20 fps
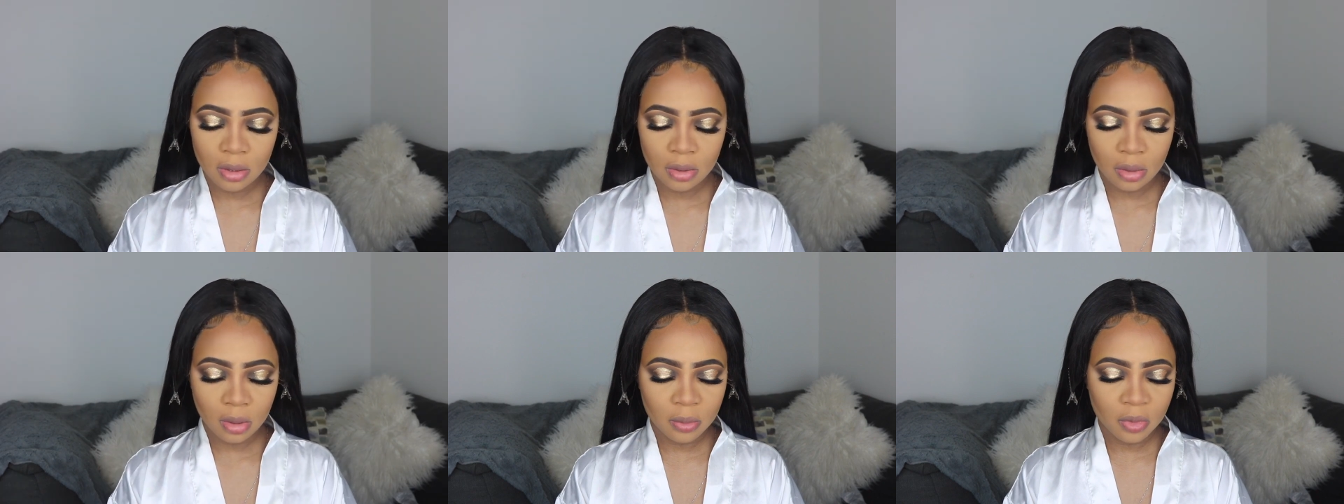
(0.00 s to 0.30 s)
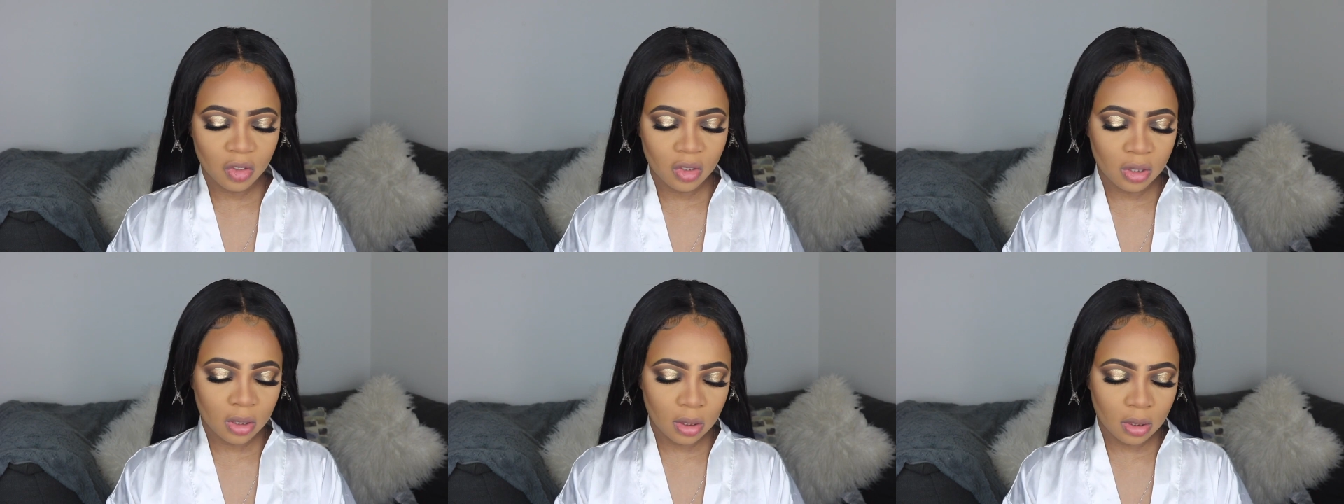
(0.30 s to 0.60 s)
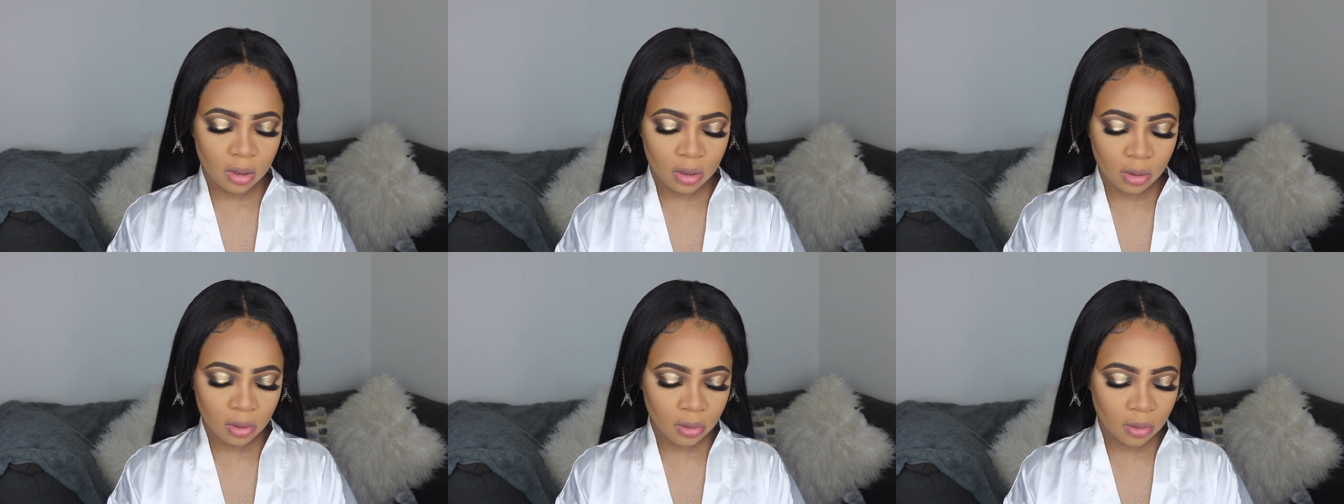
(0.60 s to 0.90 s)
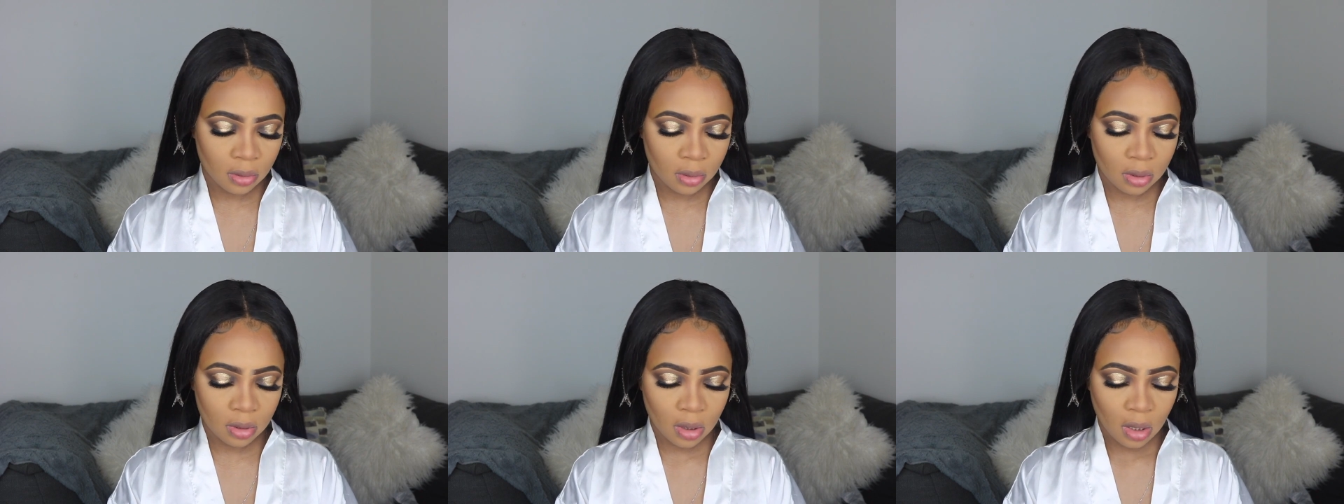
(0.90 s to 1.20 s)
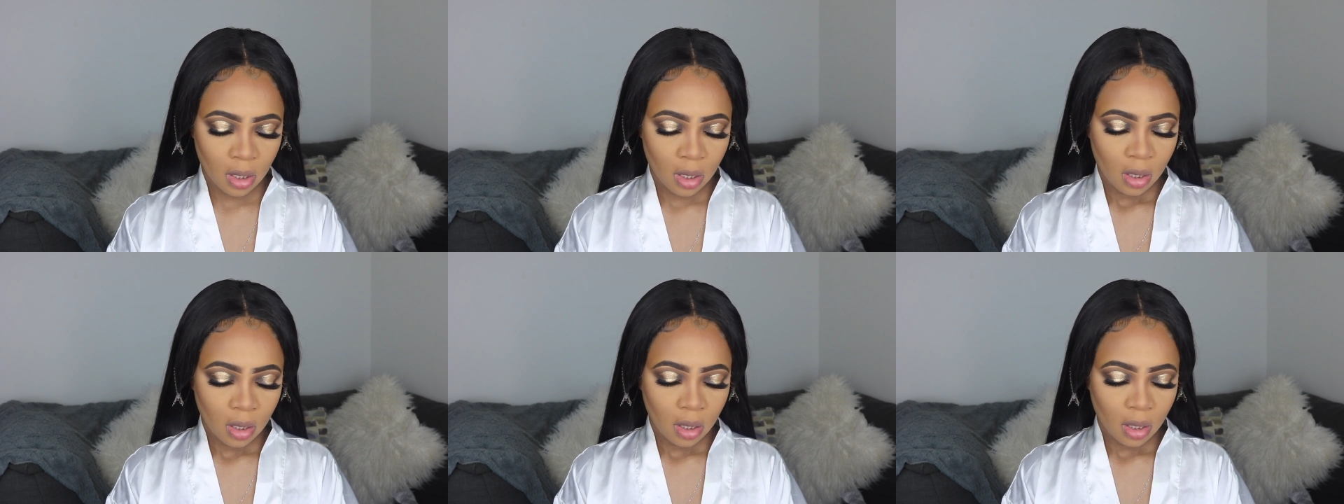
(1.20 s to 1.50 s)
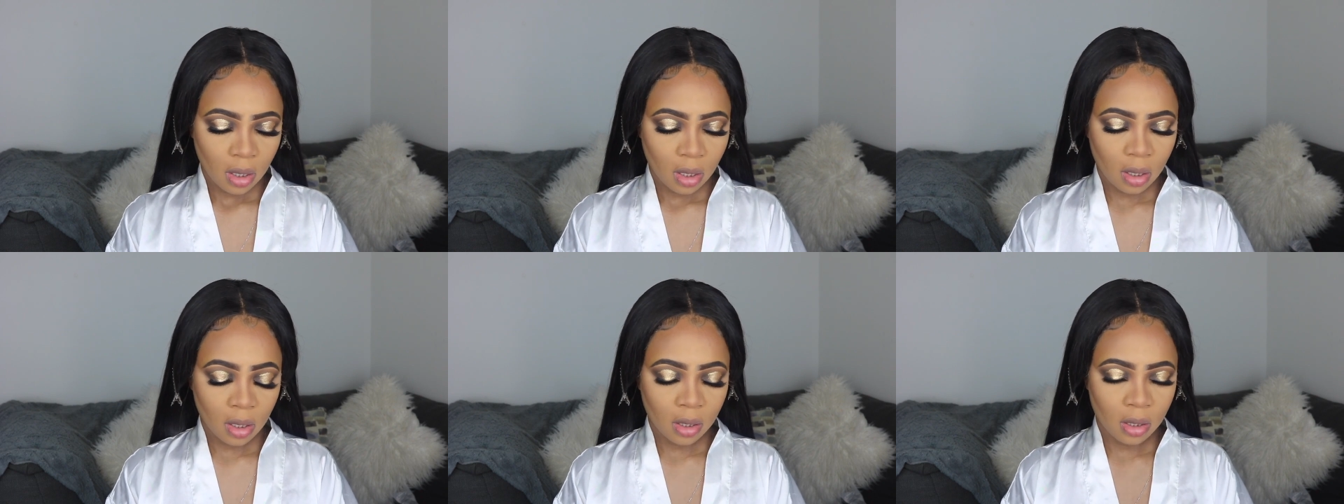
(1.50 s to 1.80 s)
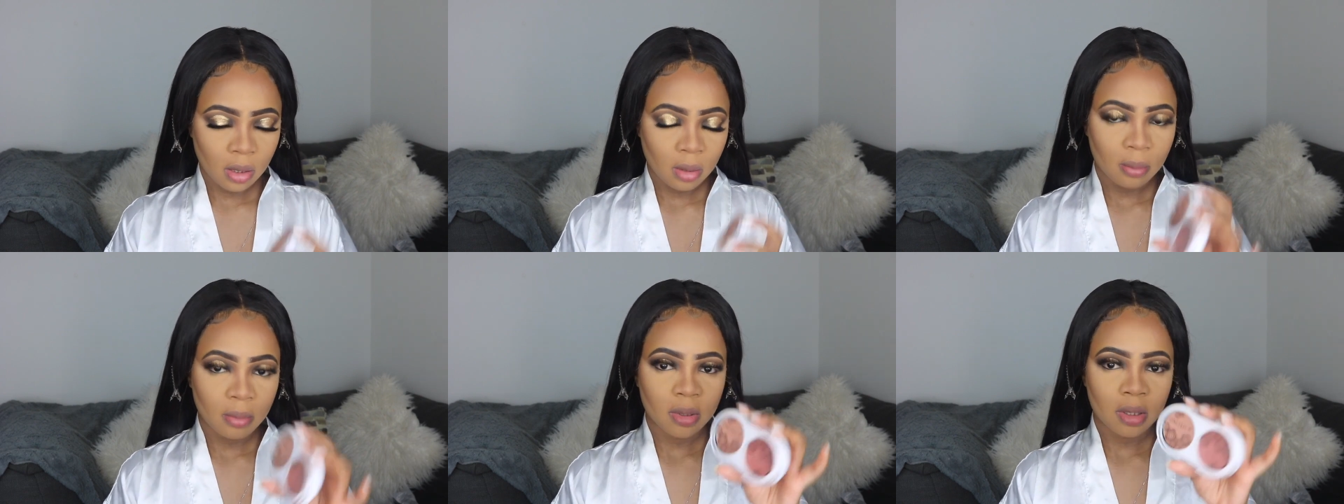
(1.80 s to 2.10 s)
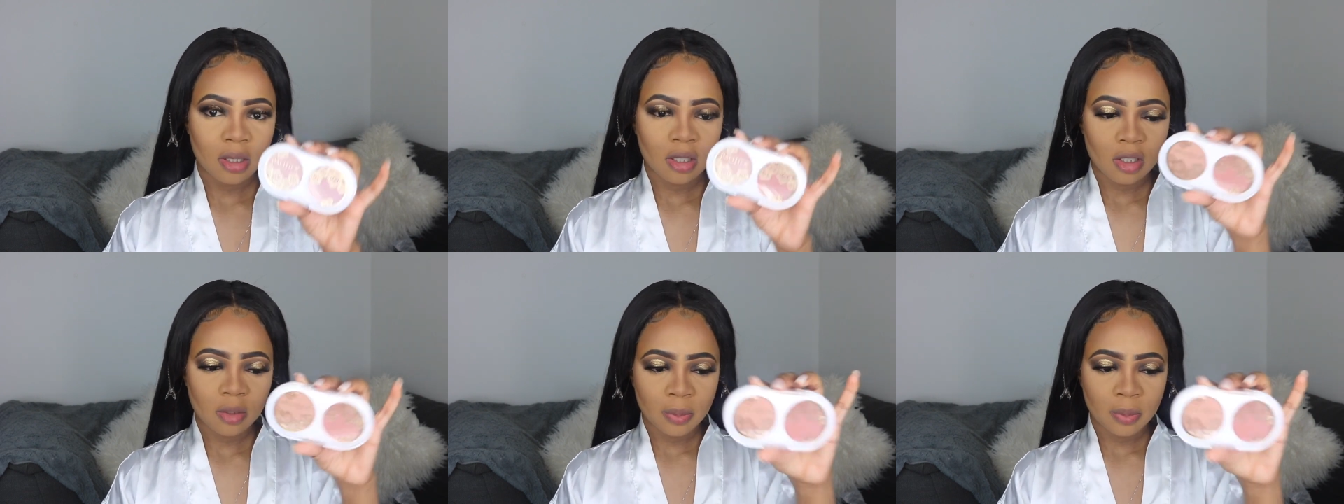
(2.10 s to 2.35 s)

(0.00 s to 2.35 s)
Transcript: so I'm just going to use this